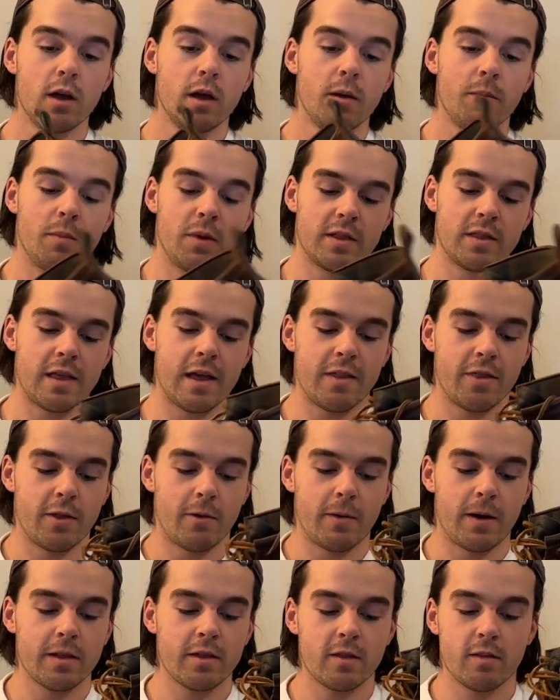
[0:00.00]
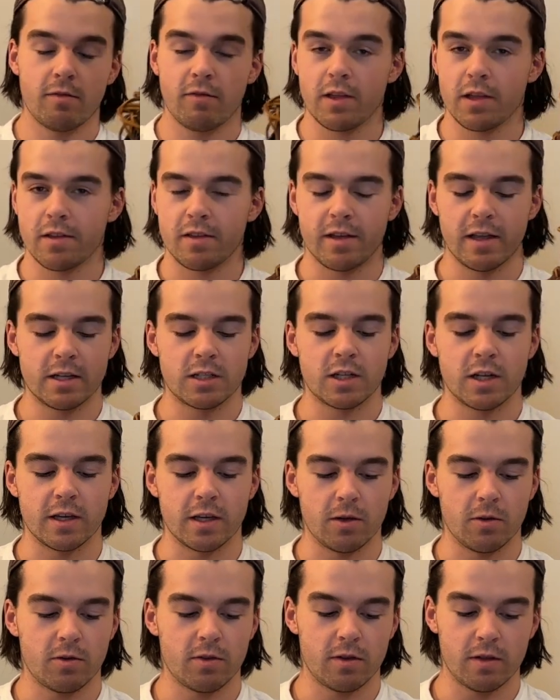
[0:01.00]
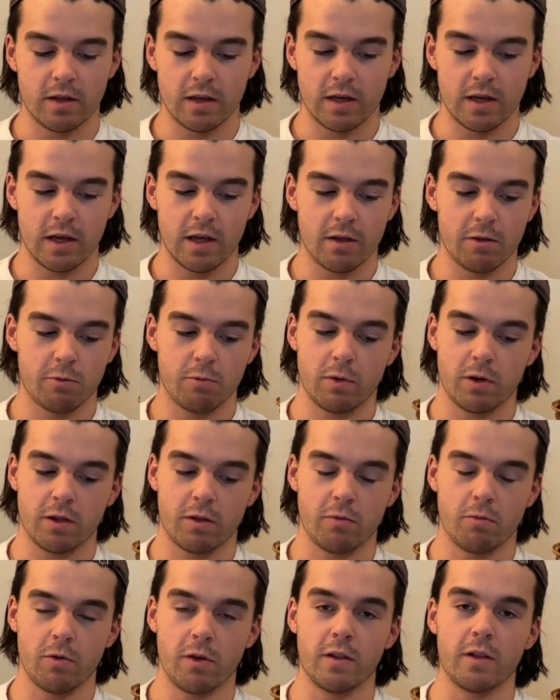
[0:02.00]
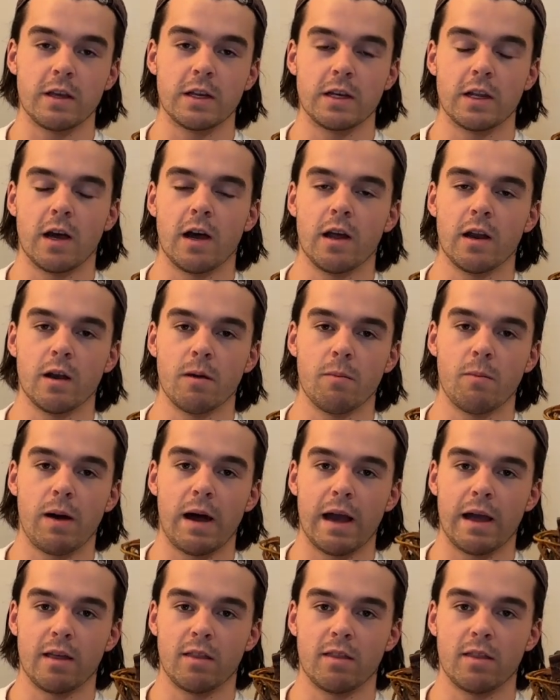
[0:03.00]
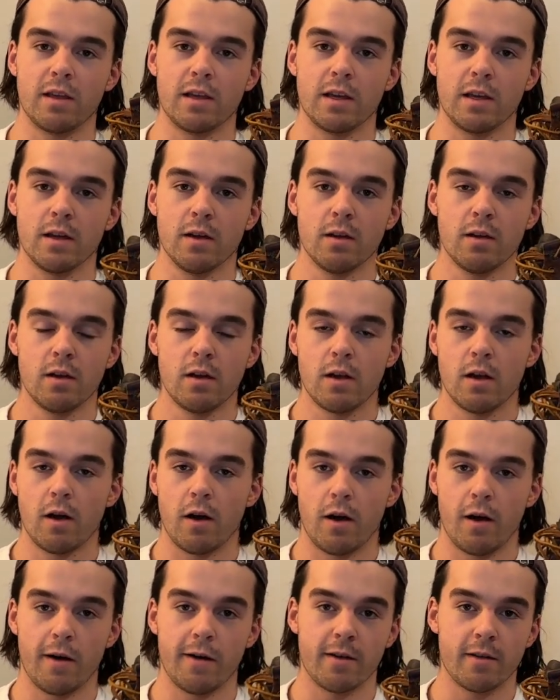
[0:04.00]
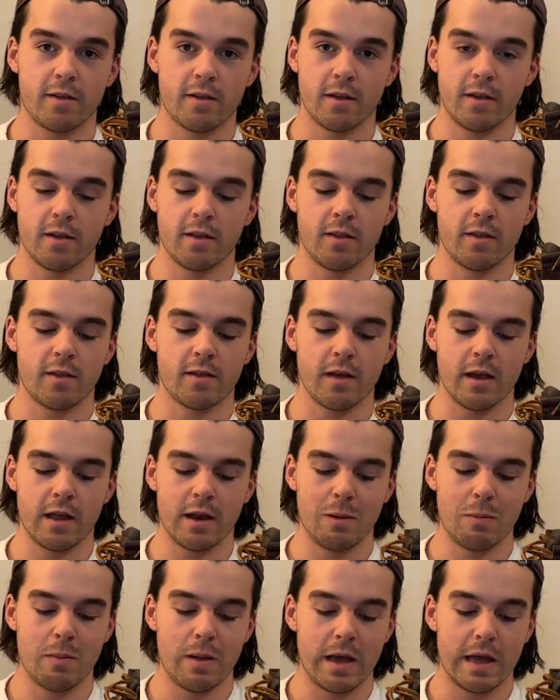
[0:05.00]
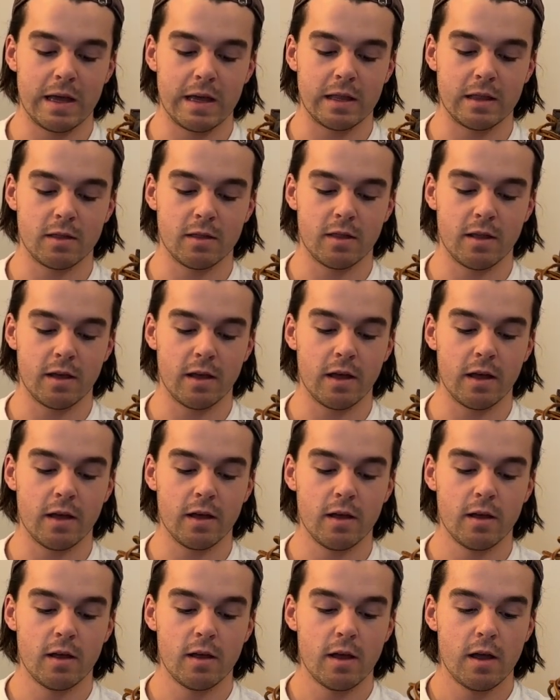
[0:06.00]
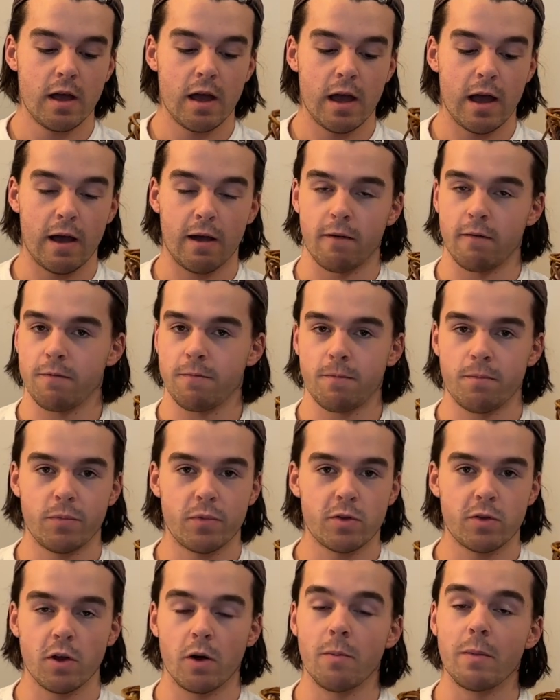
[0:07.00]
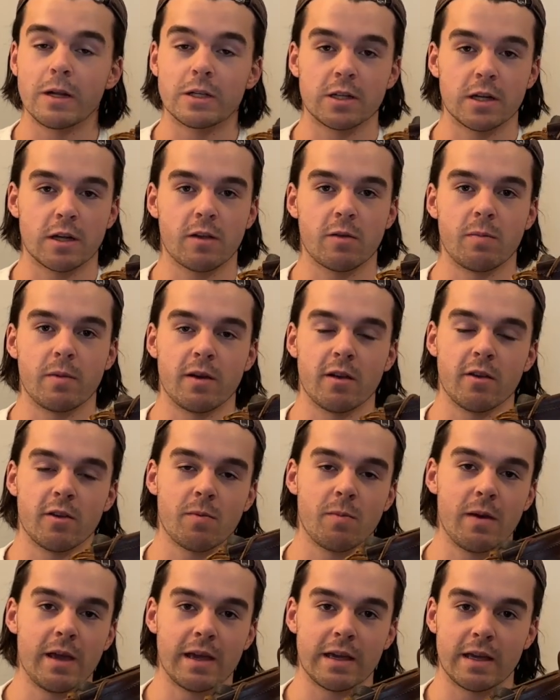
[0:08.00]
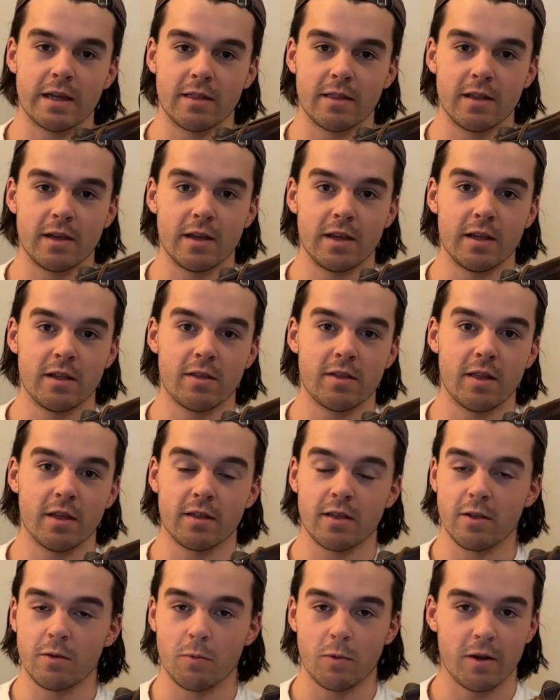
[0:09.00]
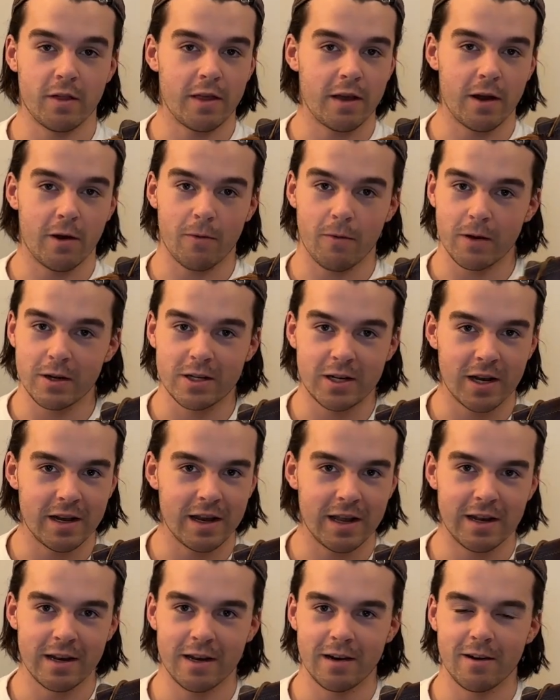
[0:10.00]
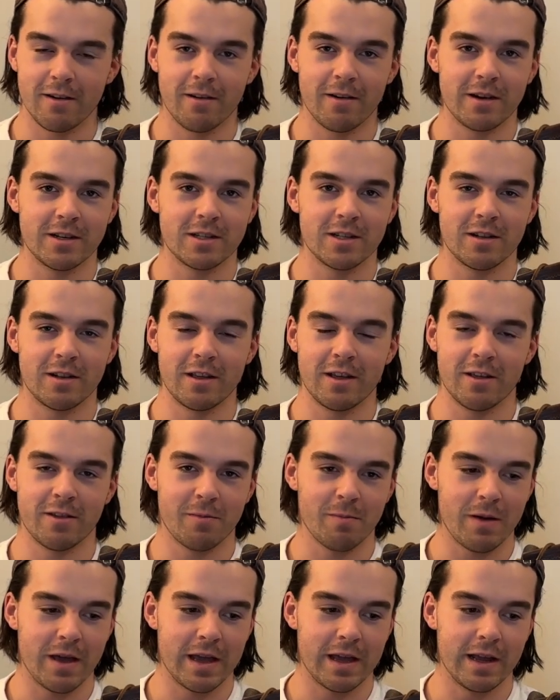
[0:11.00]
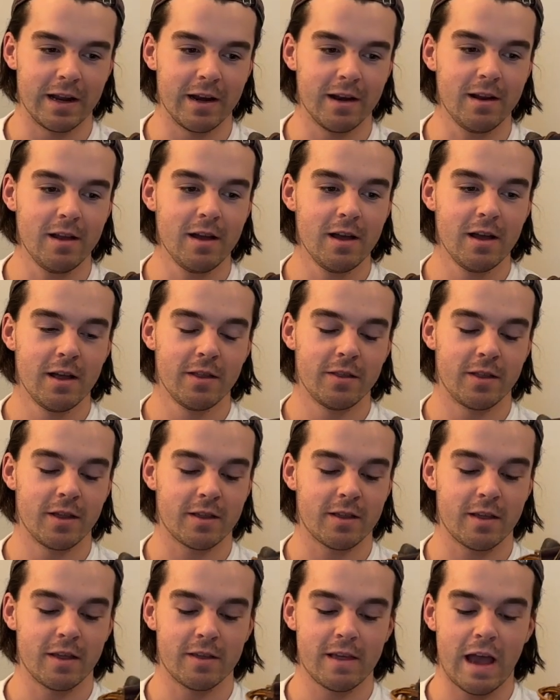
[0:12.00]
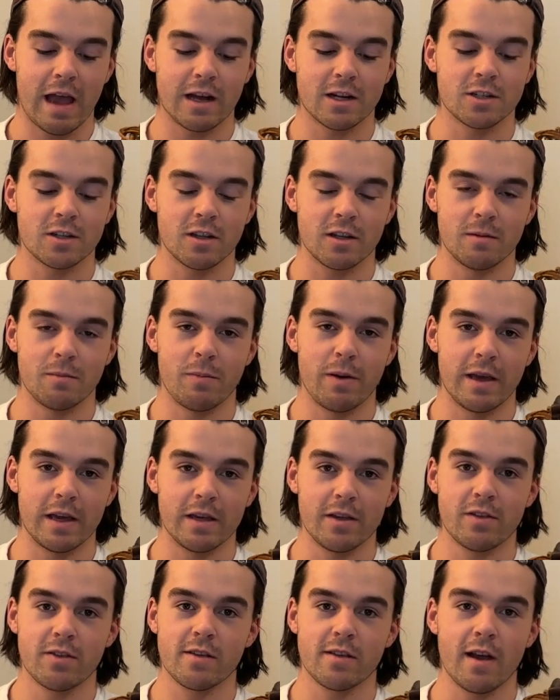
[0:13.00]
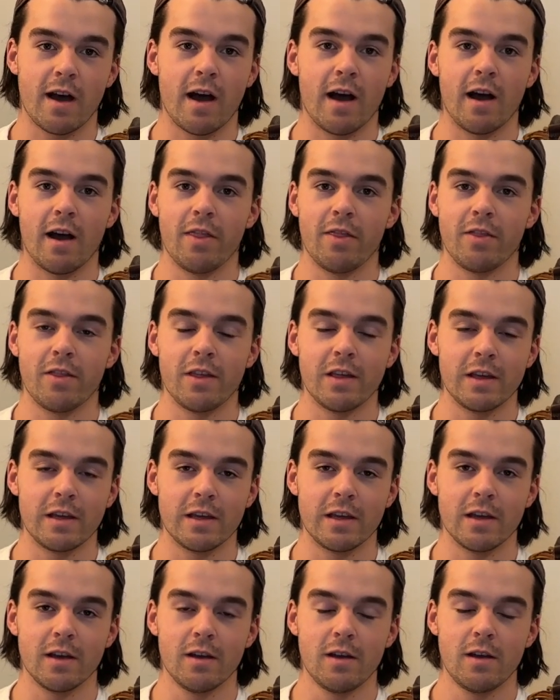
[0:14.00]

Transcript: but then the rest of the stitching you see is what's really done by the artisans in Maine that have so much experience making these. This is where they originally is Maine. This is actually based on the